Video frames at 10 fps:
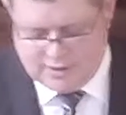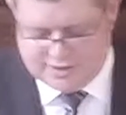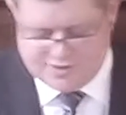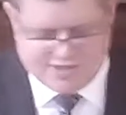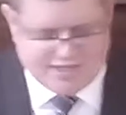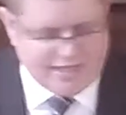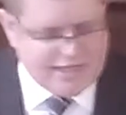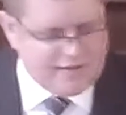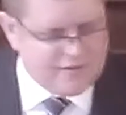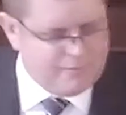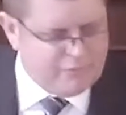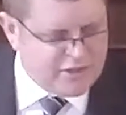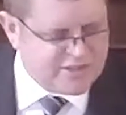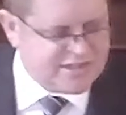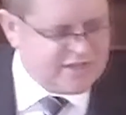and seeking the
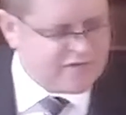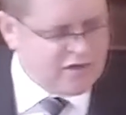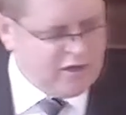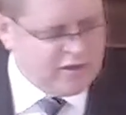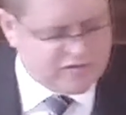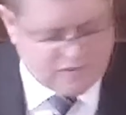mercy of God